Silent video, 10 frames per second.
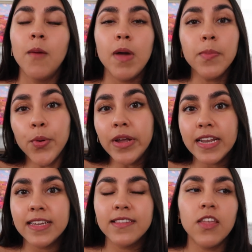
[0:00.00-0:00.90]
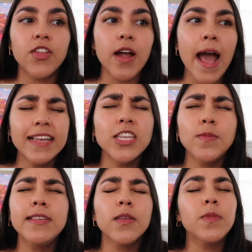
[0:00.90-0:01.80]
My point is there has to
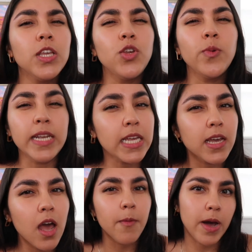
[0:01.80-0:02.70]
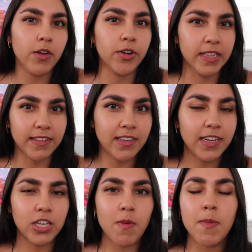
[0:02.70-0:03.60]
be something unique about your
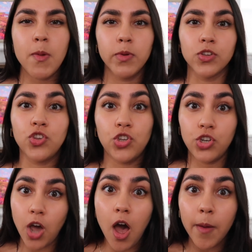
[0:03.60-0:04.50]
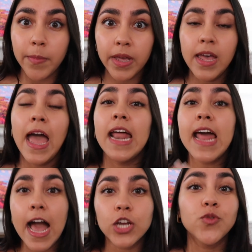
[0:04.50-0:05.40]
listing to make people stop and
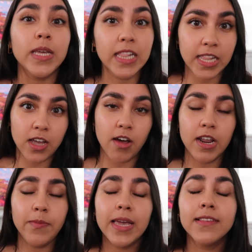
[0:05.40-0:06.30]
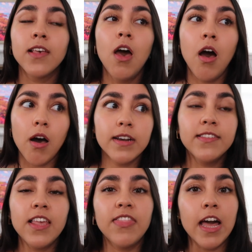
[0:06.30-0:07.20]
actually click on it, because
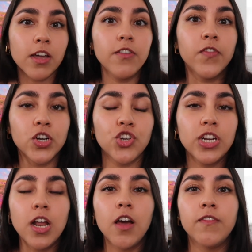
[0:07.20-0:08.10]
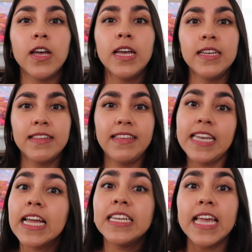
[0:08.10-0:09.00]
honestly, that conversion of
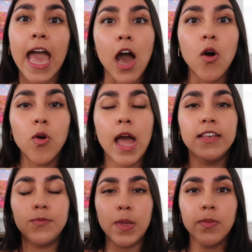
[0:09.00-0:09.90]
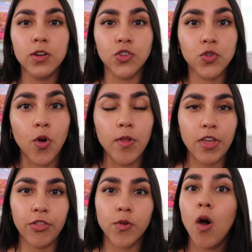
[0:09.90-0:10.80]
standing out as people are
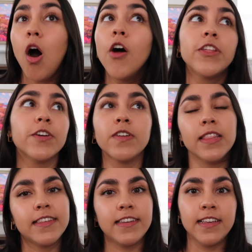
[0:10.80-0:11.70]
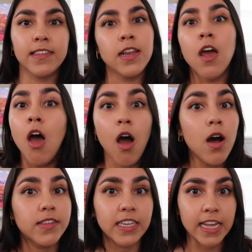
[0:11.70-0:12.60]
scrolling through all the different listings in
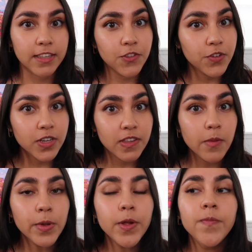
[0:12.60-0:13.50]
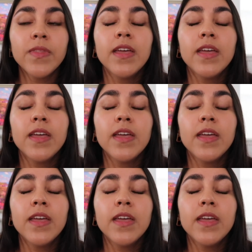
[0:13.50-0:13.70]
Austin, Texas, for example,